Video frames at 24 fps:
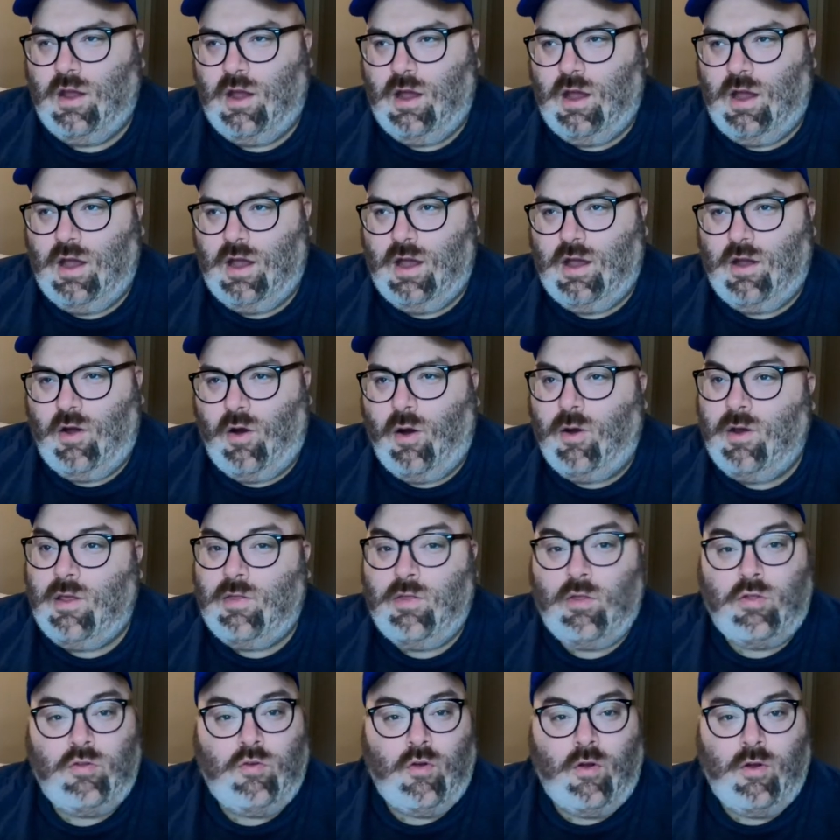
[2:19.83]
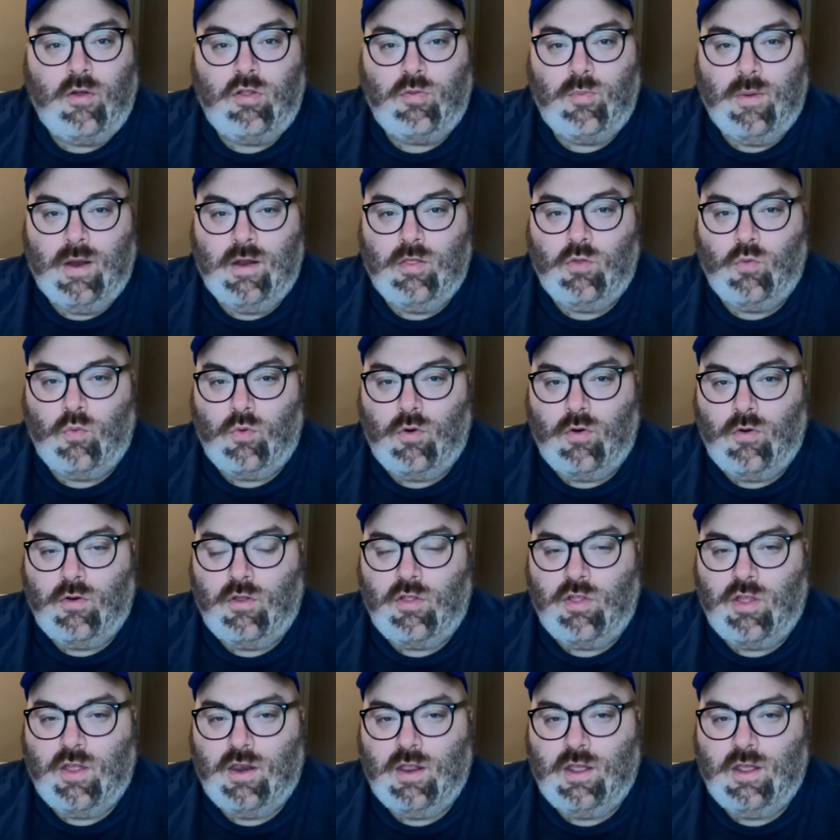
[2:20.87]
Artie, the strongest man in the world,
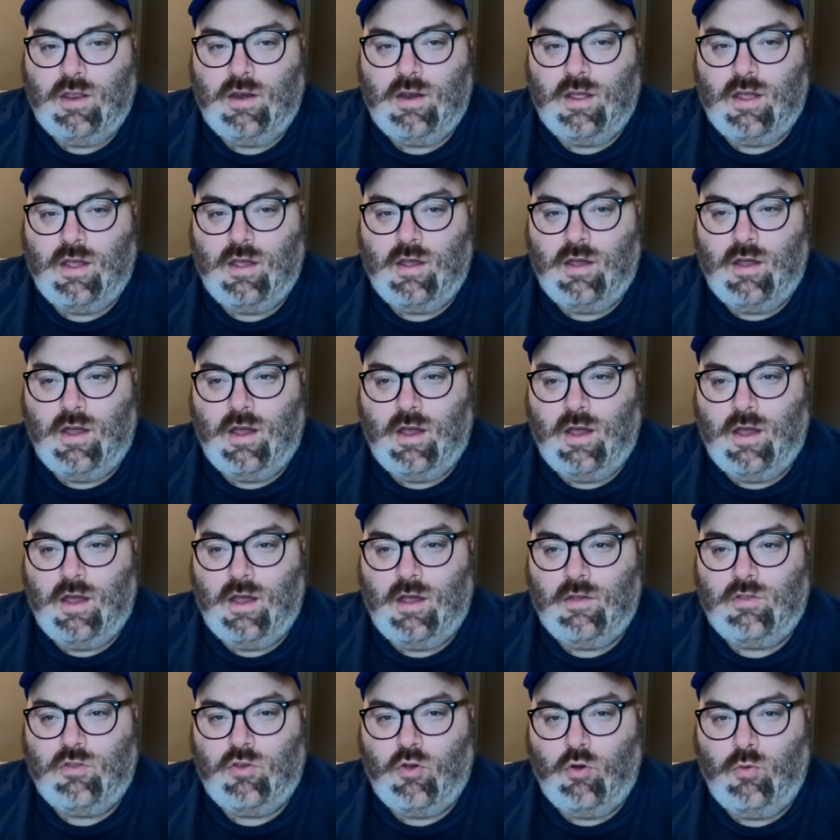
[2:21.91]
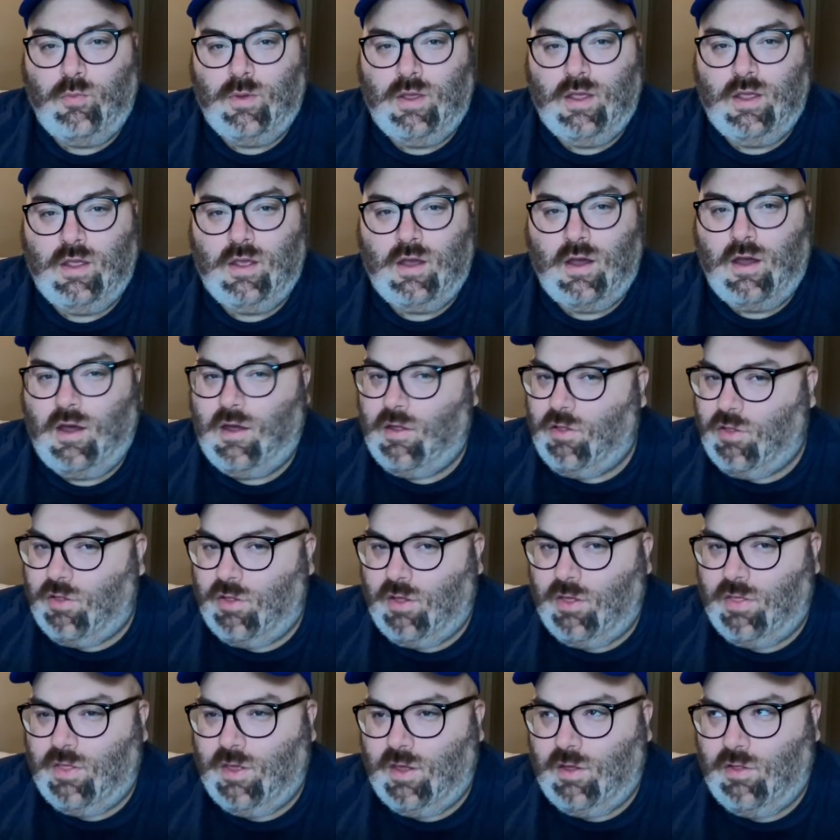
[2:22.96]
is in it. Toby Huss,
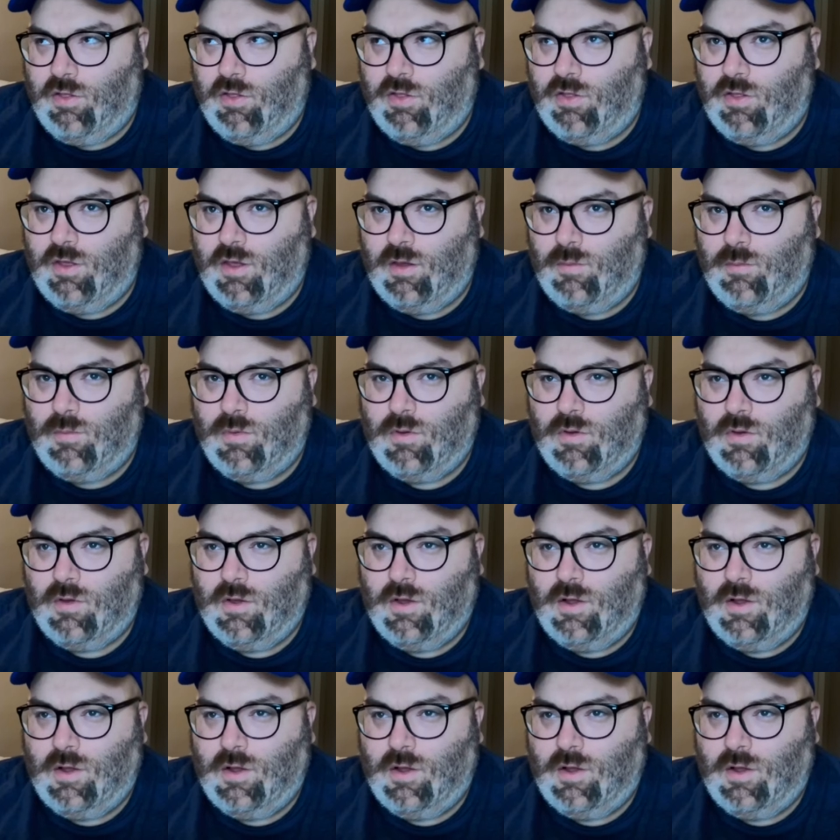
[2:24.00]
I think is his name.